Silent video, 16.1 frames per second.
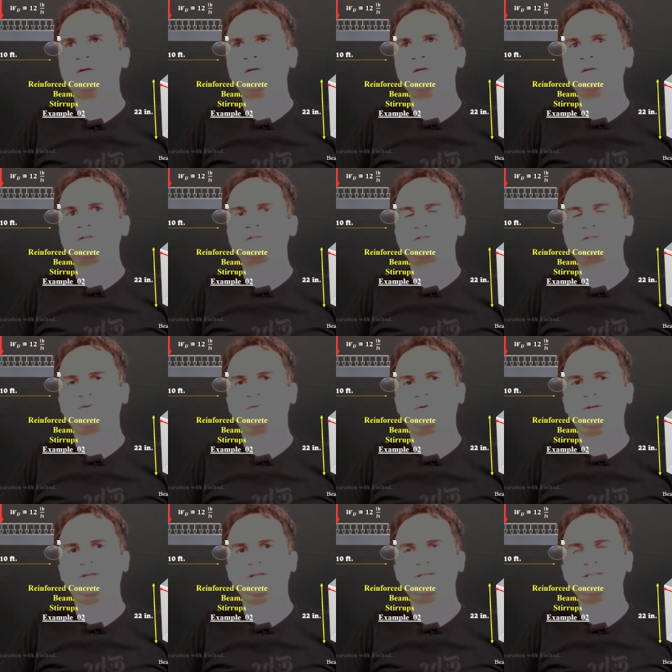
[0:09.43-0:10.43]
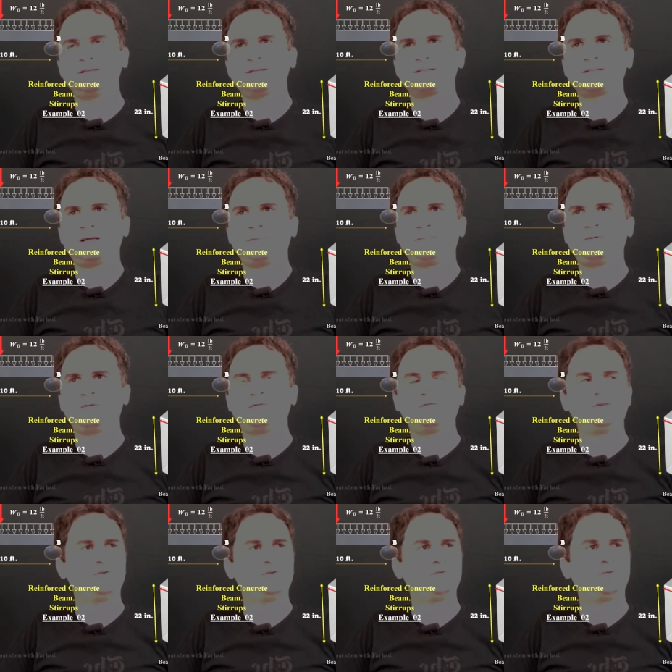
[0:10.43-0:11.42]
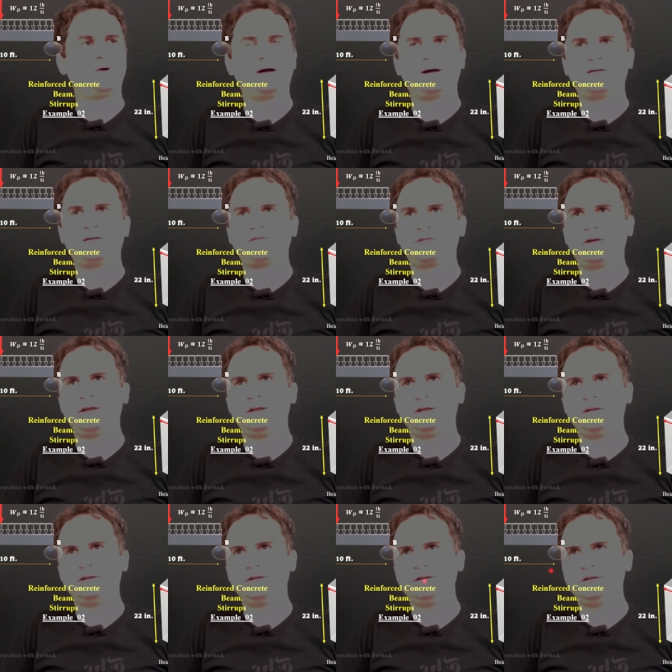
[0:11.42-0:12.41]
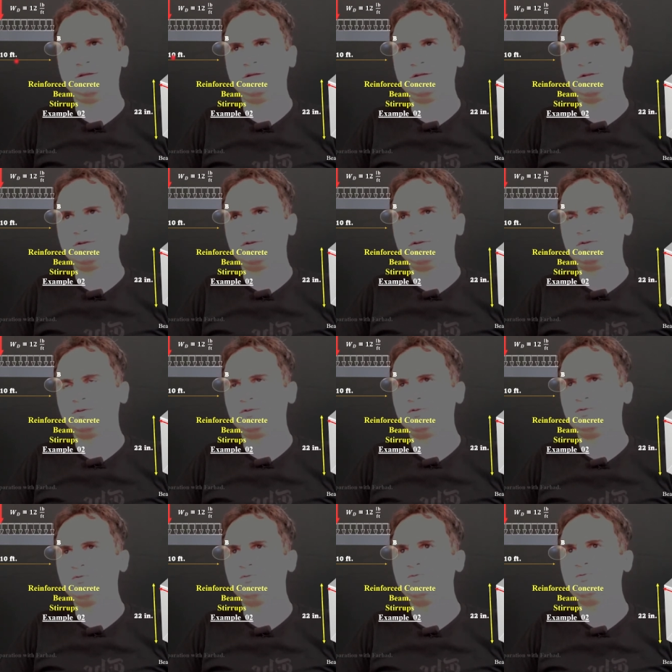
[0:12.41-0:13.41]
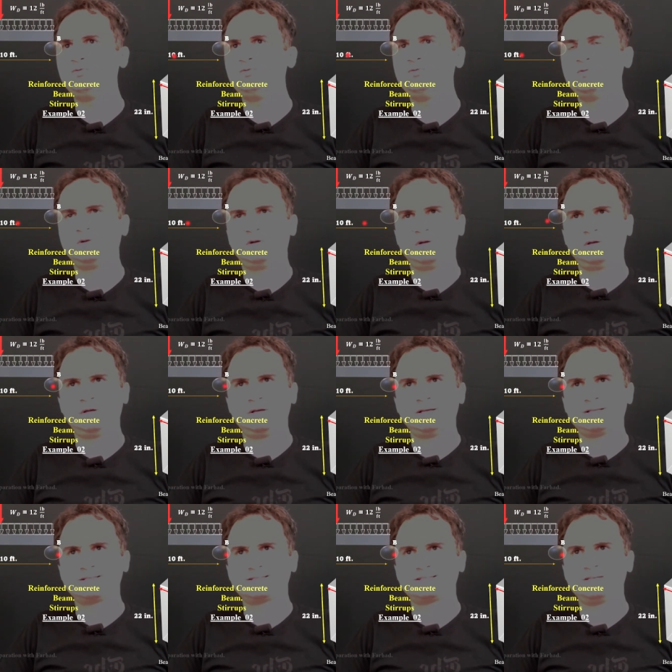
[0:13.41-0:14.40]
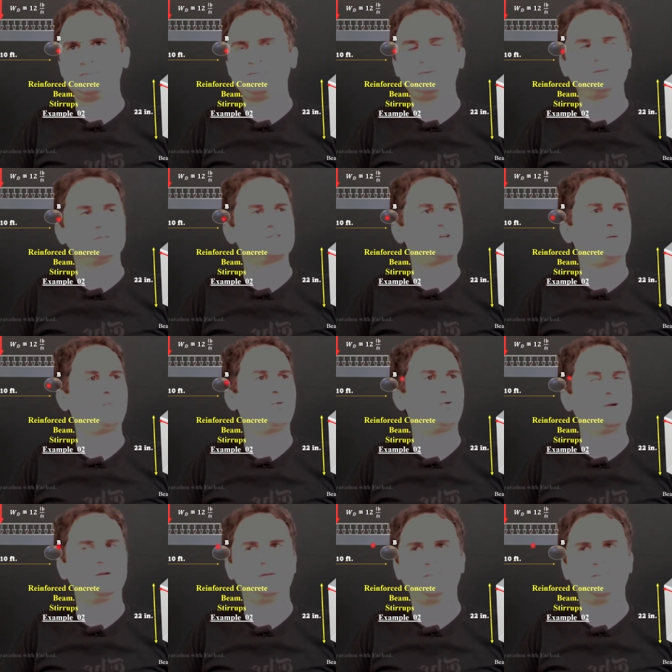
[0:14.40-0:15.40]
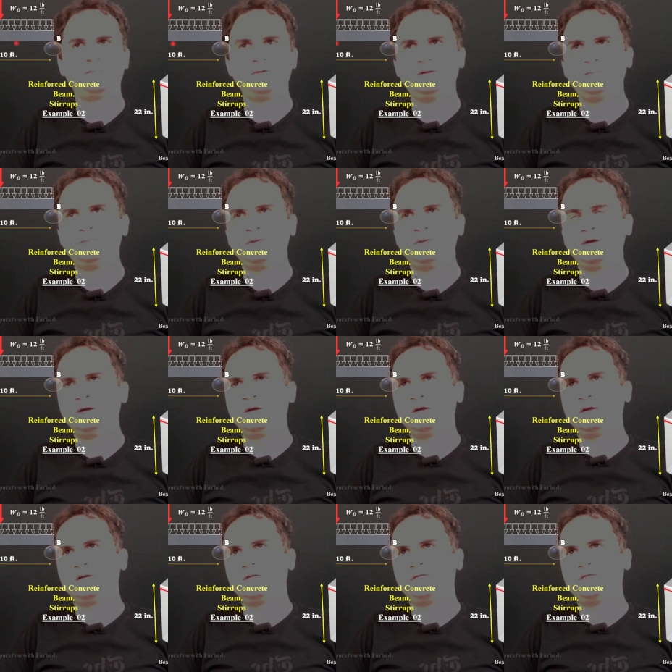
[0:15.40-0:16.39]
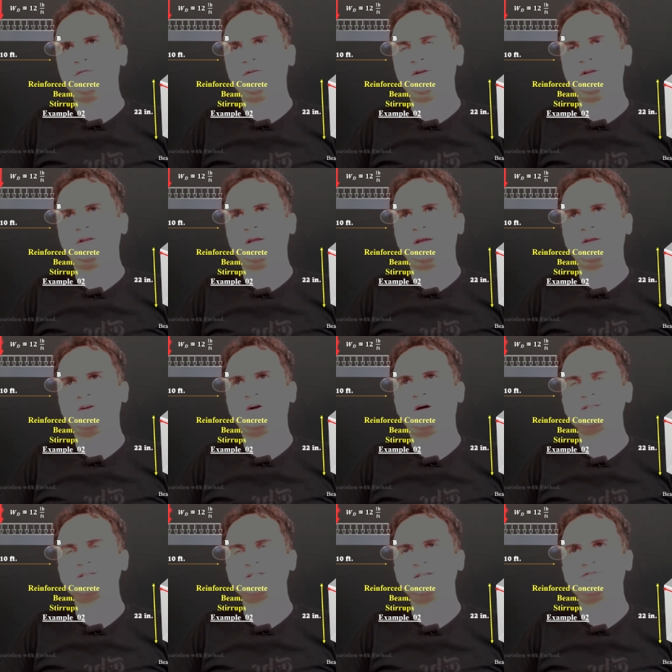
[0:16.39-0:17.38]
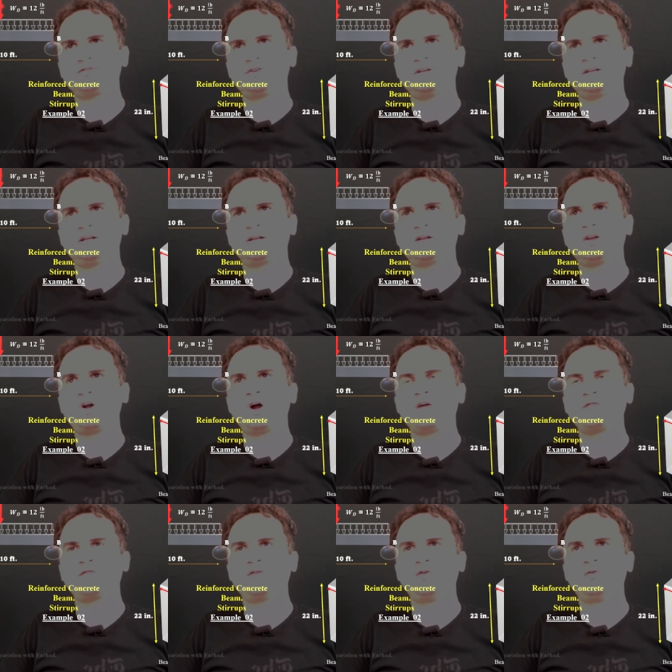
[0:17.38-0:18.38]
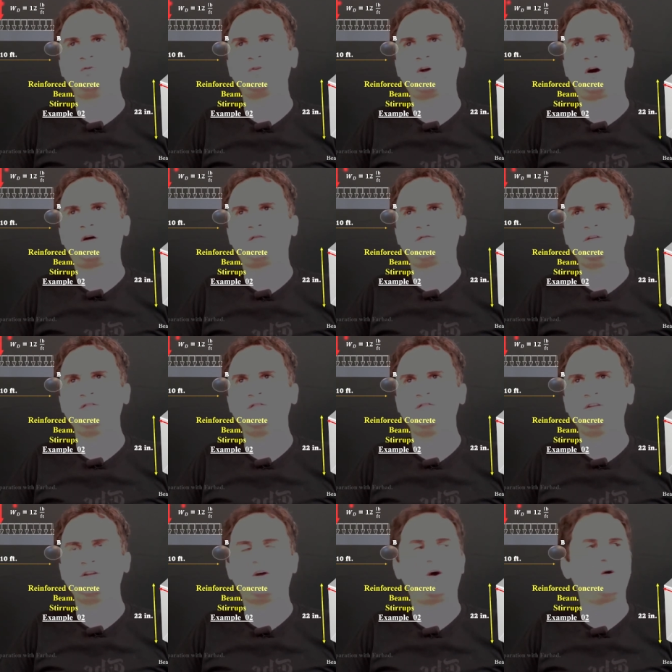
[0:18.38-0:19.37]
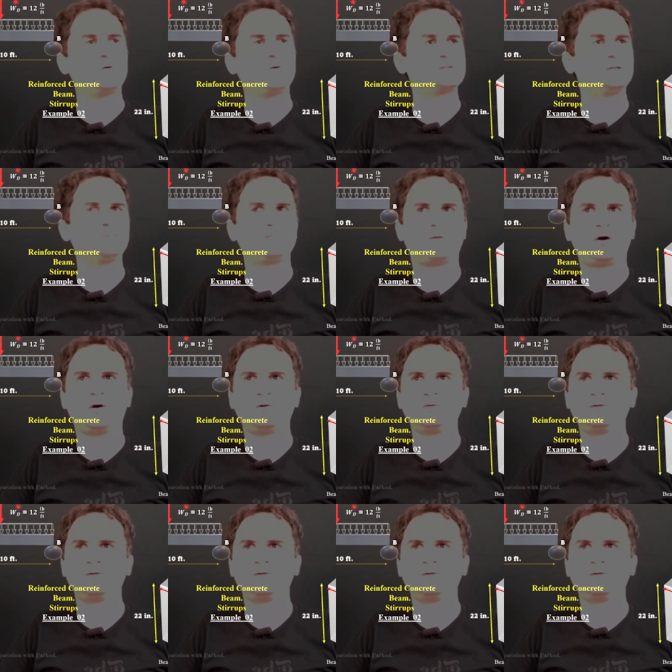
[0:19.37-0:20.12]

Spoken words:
So in this example, we do have a two simple supported beam with a concentrated live load of 50,000 pound